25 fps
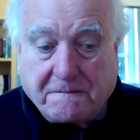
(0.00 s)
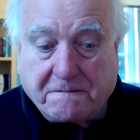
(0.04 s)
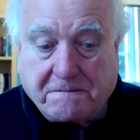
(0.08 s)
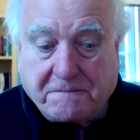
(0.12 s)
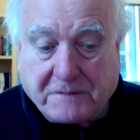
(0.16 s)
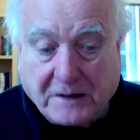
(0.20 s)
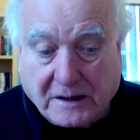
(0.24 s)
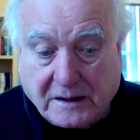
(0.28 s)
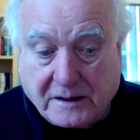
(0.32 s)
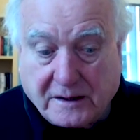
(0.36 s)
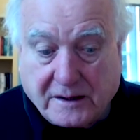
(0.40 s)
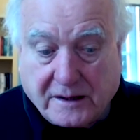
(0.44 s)

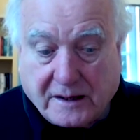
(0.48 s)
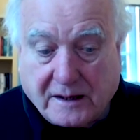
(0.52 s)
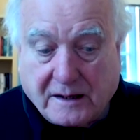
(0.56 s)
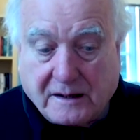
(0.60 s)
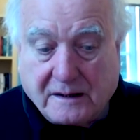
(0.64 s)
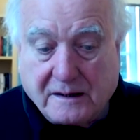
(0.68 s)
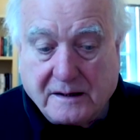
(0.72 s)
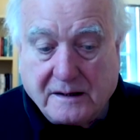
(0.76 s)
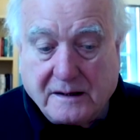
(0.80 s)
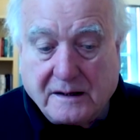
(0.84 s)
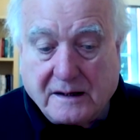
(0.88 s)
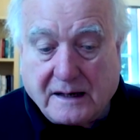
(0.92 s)

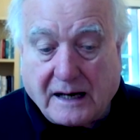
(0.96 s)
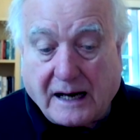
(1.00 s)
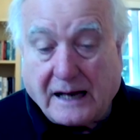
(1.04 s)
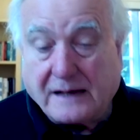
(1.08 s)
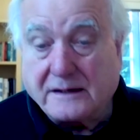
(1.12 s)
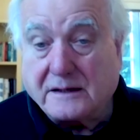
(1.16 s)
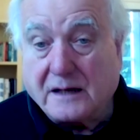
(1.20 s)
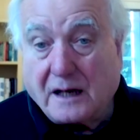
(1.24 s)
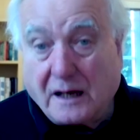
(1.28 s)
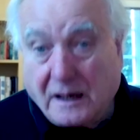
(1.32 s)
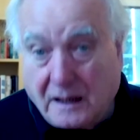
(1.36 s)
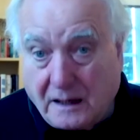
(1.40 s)
further,
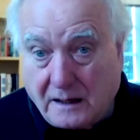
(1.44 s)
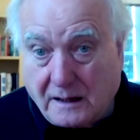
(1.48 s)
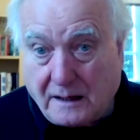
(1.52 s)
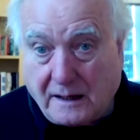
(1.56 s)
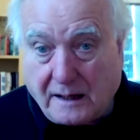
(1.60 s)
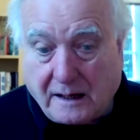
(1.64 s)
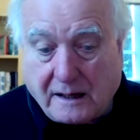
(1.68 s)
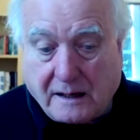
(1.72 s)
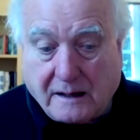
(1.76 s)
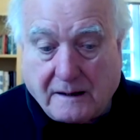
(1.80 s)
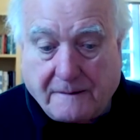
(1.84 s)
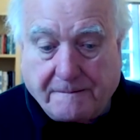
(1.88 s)
and
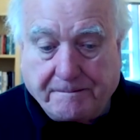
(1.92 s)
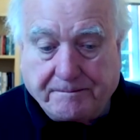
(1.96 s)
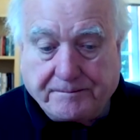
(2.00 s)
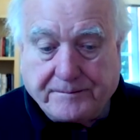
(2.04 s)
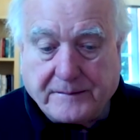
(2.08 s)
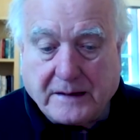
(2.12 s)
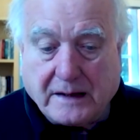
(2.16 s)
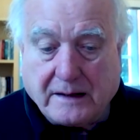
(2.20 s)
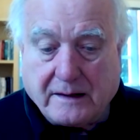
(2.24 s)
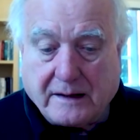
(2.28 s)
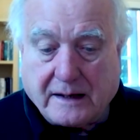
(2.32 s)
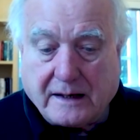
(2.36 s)
earlier
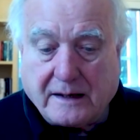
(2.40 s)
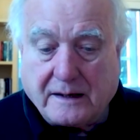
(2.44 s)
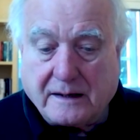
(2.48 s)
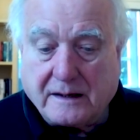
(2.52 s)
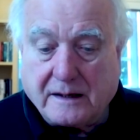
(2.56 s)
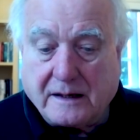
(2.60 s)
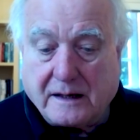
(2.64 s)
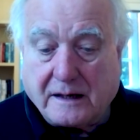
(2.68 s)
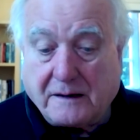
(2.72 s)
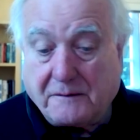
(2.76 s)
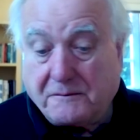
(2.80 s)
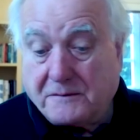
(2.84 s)

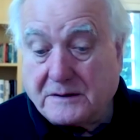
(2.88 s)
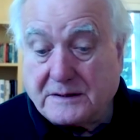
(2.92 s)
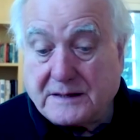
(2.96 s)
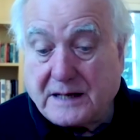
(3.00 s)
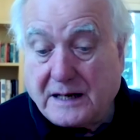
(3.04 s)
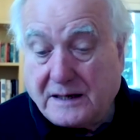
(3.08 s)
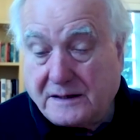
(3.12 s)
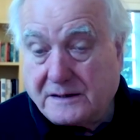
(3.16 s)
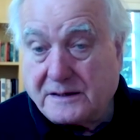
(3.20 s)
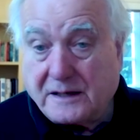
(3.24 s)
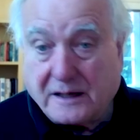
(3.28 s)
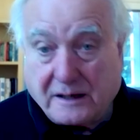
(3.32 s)
than it was
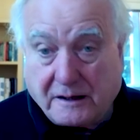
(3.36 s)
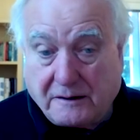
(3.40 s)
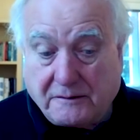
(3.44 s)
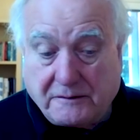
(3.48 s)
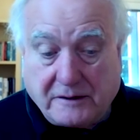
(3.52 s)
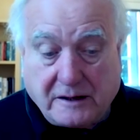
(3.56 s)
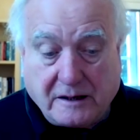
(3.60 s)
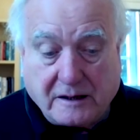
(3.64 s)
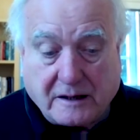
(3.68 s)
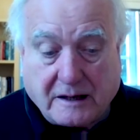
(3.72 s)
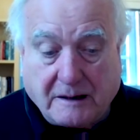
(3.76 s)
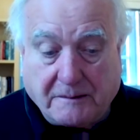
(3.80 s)
hinting
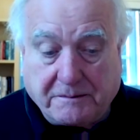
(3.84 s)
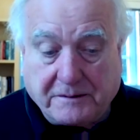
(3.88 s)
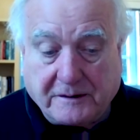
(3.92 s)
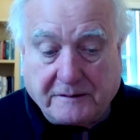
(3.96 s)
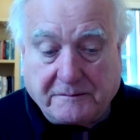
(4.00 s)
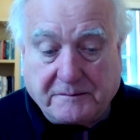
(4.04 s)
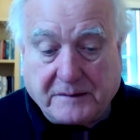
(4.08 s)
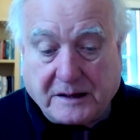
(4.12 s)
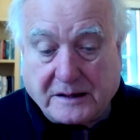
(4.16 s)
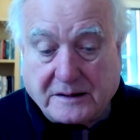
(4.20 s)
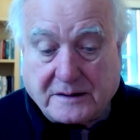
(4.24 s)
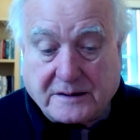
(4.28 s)
only a couple of
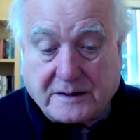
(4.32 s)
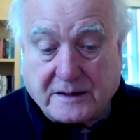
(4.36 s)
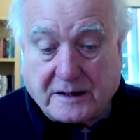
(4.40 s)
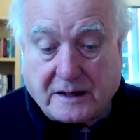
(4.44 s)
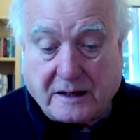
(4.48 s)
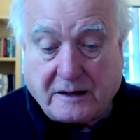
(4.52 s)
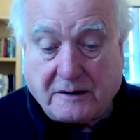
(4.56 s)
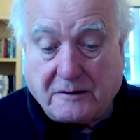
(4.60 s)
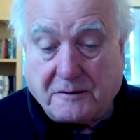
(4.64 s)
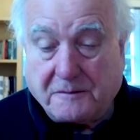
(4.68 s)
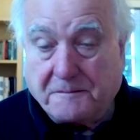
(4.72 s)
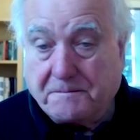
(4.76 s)
months
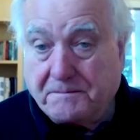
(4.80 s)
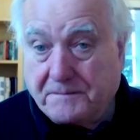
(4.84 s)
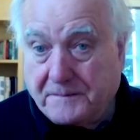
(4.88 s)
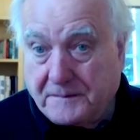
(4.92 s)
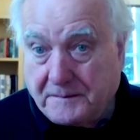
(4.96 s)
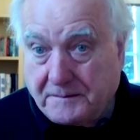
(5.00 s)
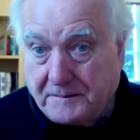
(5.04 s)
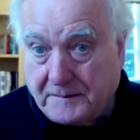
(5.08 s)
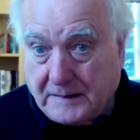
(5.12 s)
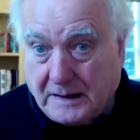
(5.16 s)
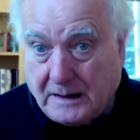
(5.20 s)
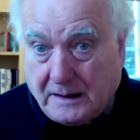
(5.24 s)
ago.
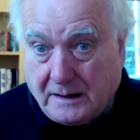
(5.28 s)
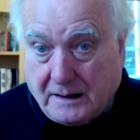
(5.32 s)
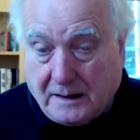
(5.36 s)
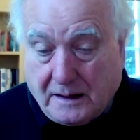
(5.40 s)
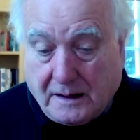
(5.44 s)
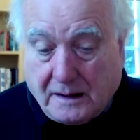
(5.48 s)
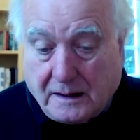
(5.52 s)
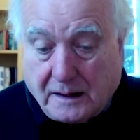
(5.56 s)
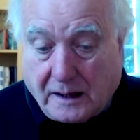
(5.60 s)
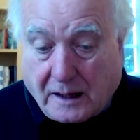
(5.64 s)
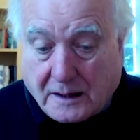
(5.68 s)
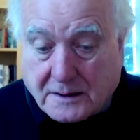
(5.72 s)

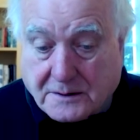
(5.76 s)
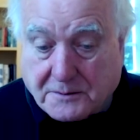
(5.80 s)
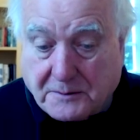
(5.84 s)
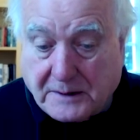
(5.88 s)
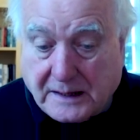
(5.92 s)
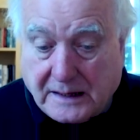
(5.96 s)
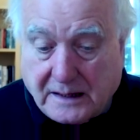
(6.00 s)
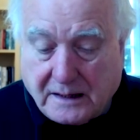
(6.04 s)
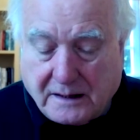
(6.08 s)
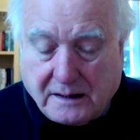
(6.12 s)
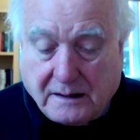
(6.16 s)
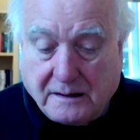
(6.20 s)
Last
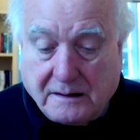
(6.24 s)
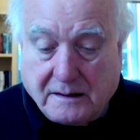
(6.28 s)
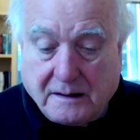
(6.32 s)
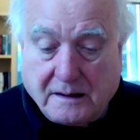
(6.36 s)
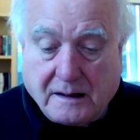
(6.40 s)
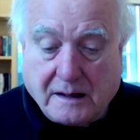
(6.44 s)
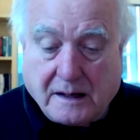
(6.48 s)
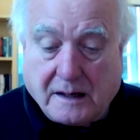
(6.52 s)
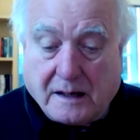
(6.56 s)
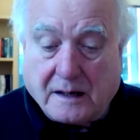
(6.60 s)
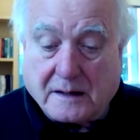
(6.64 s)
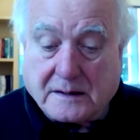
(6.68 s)
week,
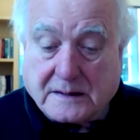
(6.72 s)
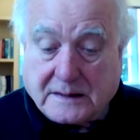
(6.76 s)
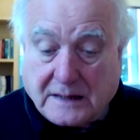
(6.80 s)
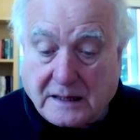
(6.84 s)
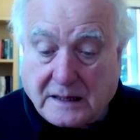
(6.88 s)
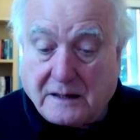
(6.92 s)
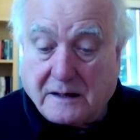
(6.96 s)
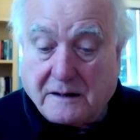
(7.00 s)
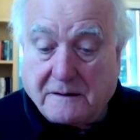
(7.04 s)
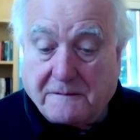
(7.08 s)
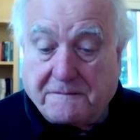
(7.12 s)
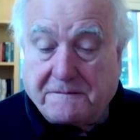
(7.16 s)

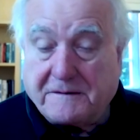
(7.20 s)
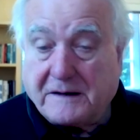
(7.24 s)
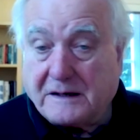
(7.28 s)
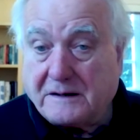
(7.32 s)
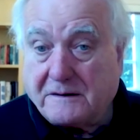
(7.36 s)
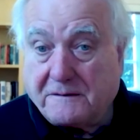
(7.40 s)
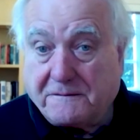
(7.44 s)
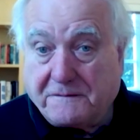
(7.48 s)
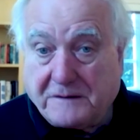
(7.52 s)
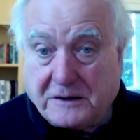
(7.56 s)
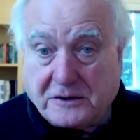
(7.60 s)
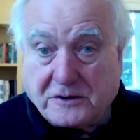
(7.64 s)
senior Fed
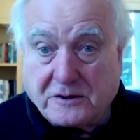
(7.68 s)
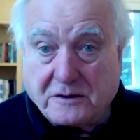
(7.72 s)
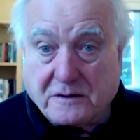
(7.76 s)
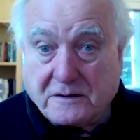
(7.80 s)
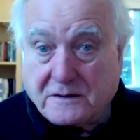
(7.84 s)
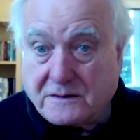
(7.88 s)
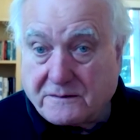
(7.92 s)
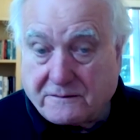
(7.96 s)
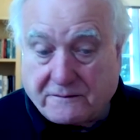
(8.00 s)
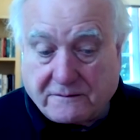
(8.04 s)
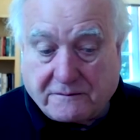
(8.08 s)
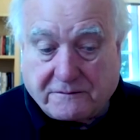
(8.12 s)

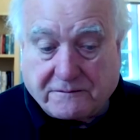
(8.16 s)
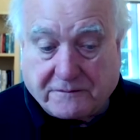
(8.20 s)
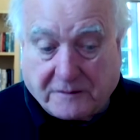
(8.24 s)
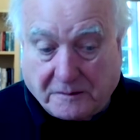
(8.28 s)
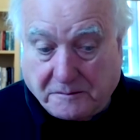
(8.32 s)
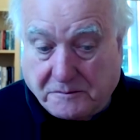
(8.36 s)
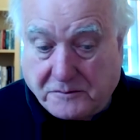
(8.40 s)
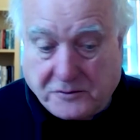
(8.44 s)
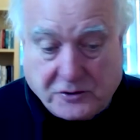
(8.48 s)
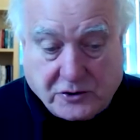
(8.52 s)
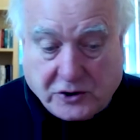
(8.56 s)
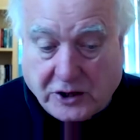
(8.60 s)
officials
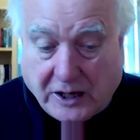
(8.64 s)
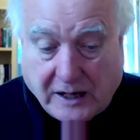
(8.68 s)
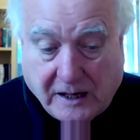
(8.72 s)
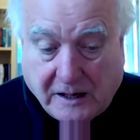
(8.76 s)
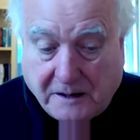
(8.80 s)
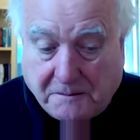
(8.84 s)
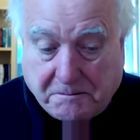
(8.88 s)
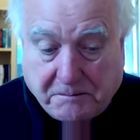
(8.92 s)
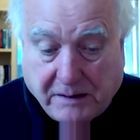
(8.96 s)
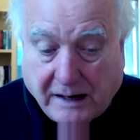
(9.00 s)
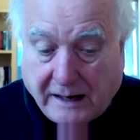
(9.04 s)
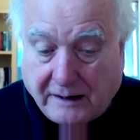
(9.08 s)
from
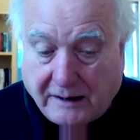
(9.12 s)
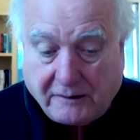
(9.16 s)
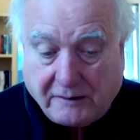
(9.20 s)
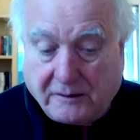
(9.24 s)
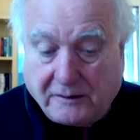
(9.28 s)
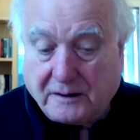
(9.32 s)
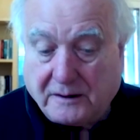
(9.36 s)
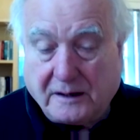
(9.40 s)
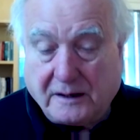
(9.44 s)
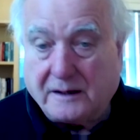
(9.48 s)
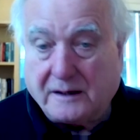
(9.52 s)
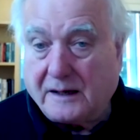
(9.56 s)
Jay
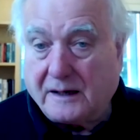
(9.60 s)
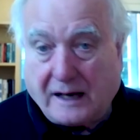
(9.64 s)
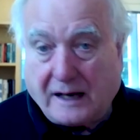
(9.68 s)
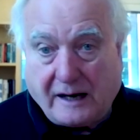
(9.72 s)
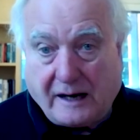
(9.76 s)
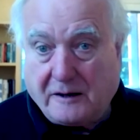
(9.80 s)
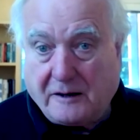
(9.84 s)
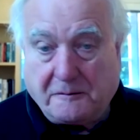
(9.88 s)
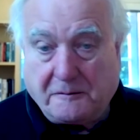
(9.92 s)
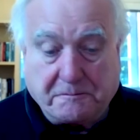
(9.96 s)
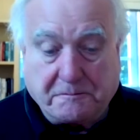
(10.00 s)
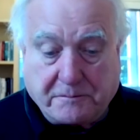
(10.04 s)
Powell and
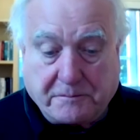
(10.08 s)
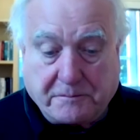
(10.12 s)
Lyle